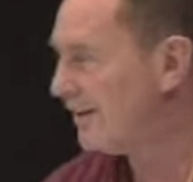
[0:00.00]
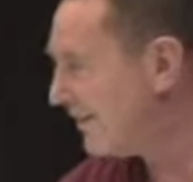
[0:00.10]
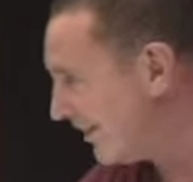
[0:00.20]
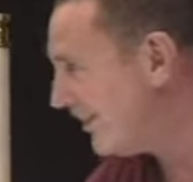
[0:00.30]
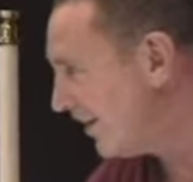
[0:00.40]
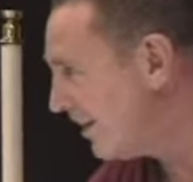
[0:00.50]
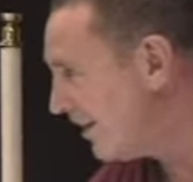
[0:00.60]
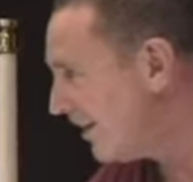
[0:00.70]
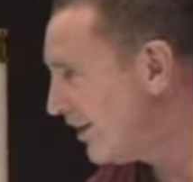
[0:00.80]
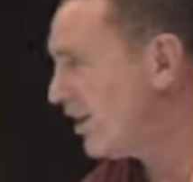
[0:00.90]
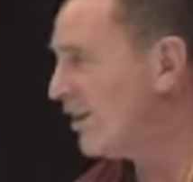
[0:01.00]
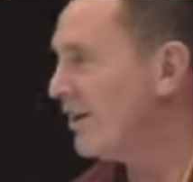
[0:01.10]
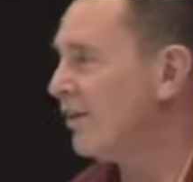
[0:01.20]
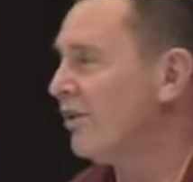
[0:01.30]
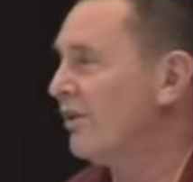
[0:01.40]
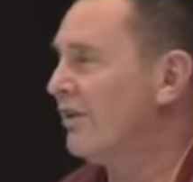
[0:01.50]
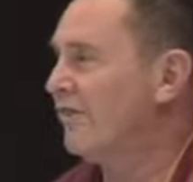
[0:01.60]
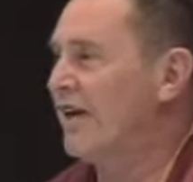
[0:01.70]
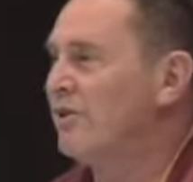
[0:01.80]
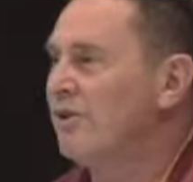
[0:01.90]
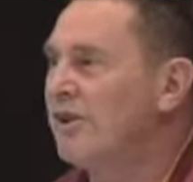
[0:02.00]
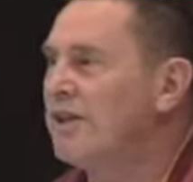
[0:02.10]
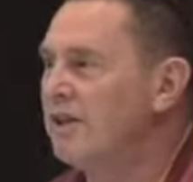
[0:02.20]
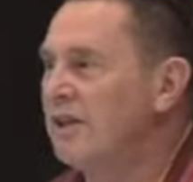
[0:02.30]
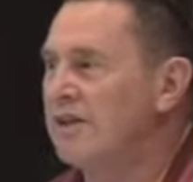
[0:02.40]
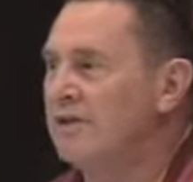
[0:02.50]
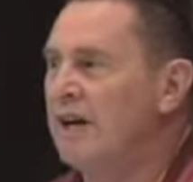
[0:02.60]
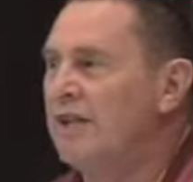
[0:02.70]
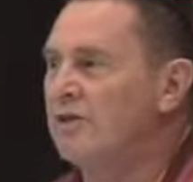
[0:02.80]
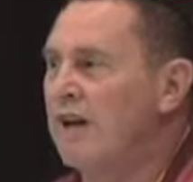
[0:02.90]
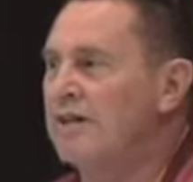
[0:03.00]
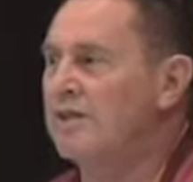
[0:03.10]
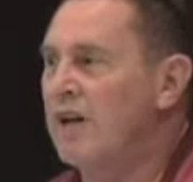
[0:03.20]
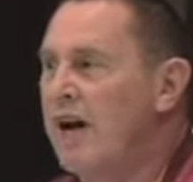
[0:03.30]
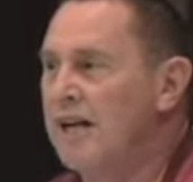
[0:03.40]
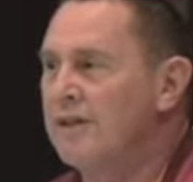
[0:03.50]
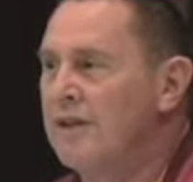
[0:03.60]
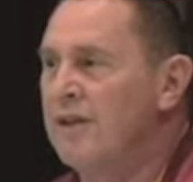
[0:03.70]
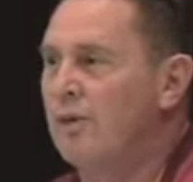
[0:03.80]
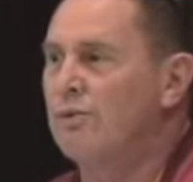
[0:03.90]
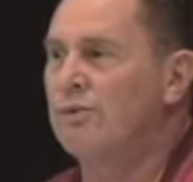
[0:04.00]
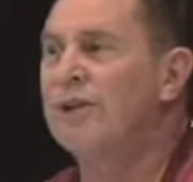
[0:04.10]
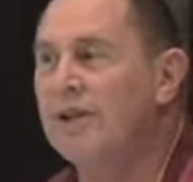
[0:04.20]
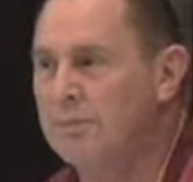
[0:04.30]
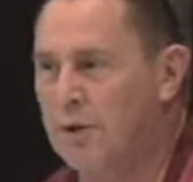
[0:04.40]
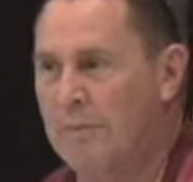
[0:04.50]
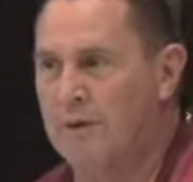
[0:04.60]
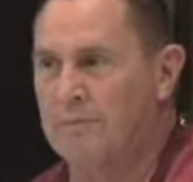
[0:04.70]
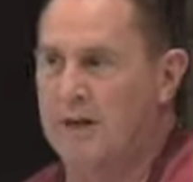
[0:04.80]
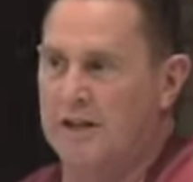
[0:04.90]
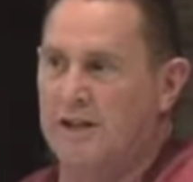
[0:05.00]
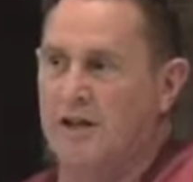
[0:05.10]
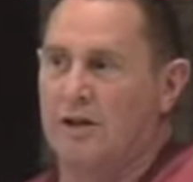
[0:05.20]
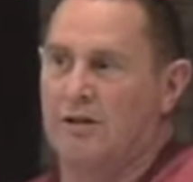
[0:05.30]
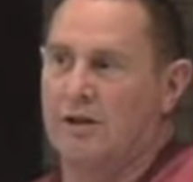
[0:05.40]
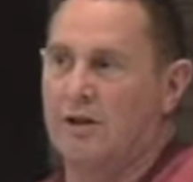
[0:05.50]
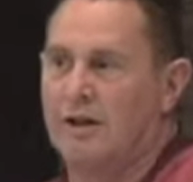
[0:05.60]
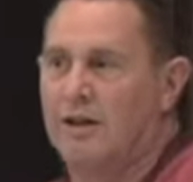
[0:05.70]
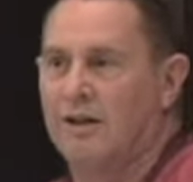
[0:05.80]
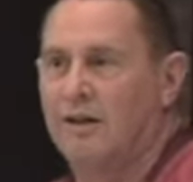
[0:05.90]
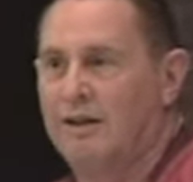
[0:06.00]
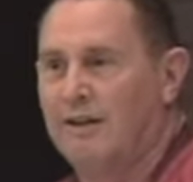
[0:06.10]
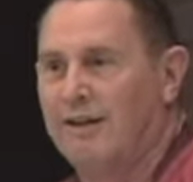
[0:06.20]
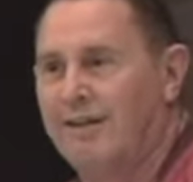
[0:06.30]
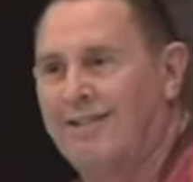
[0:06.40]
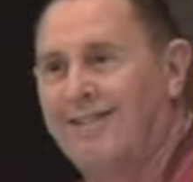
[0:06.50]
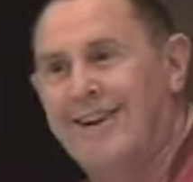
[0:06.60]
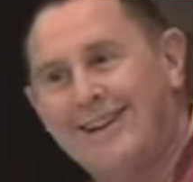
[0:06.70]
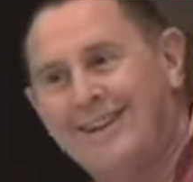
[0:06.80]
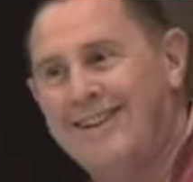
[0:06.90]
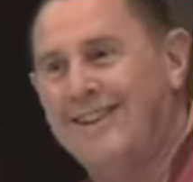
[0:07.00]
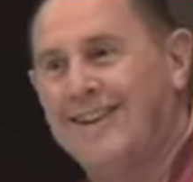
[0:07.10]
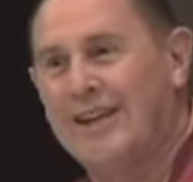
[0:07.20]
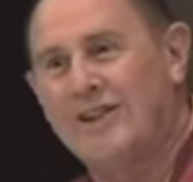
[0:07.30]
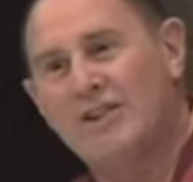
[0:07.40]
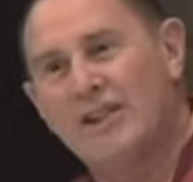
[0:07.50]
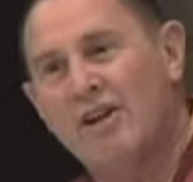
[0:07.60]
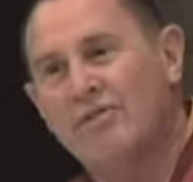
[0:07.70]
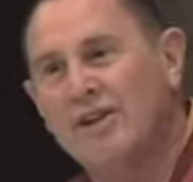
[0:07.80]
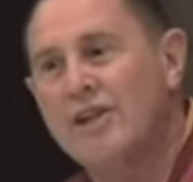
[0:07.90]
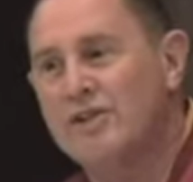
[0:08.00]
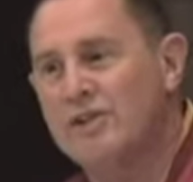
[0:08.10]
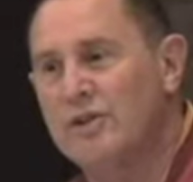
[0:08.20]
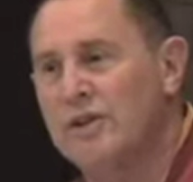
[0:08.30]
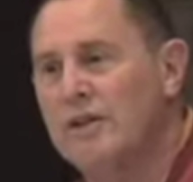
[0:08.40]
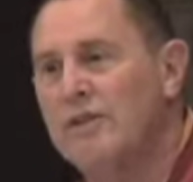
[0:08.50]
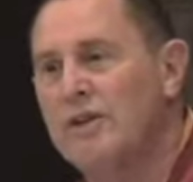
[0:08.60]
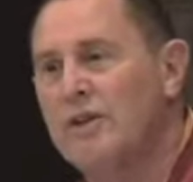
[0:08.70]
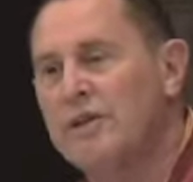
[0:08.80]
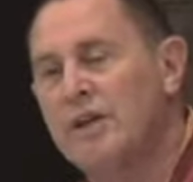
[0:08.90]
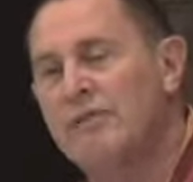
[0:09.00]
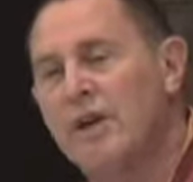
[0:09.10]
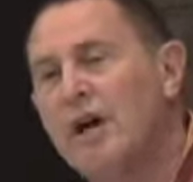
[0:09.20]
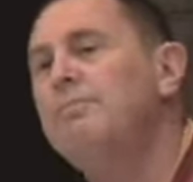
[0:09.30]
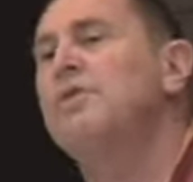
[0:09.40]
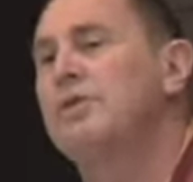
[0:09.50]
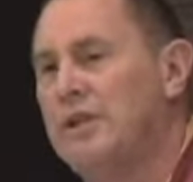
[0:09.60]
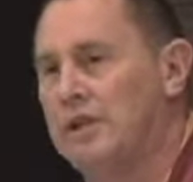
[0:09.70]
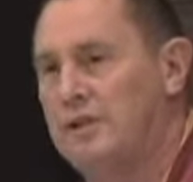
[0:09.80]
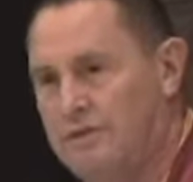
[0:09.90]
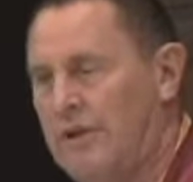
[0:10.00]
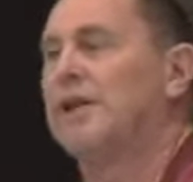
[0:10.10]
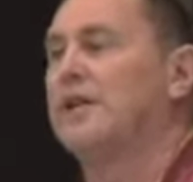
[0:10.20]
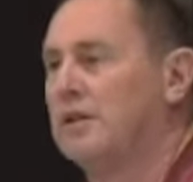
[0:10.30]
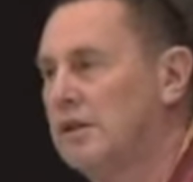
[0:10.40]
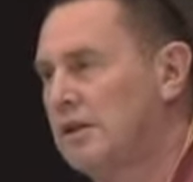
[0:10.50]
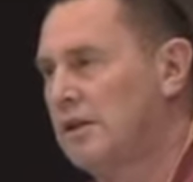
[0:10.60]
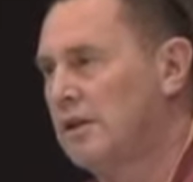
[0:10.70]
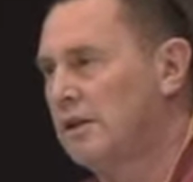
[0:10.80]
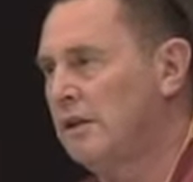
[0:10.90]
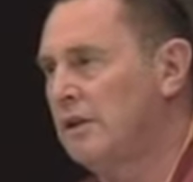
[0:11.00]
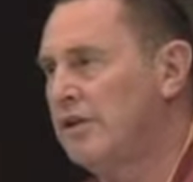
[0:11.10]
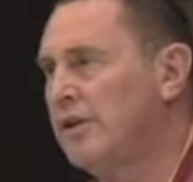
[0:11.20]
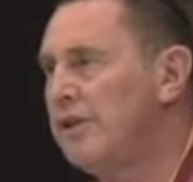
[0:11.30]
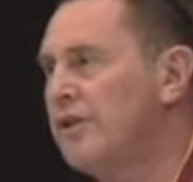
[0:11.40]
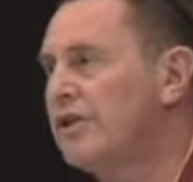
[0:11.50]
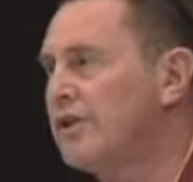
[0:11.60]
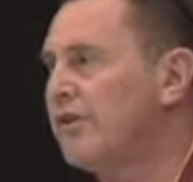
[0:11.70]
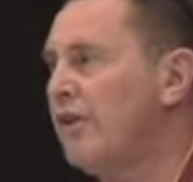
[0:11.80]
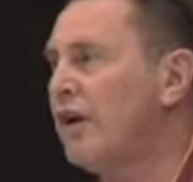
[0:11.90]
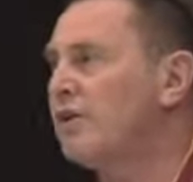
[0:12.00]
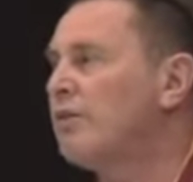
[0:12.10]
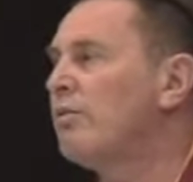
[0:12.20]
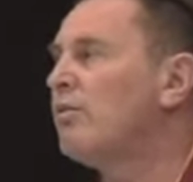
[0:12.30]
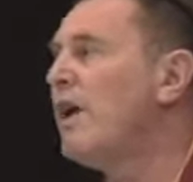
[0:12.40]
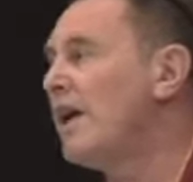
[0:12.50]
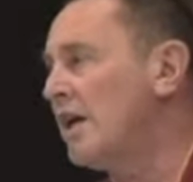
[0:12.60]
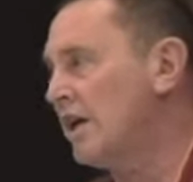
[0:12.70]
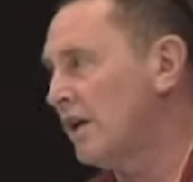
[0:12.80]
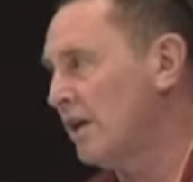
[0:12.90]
You know what I mean? If I can really get on the divine's right side, then they'll really prop up my ego. Right? It's selfless. You're giving yourself up to the divine. You're getting yourself out of the way.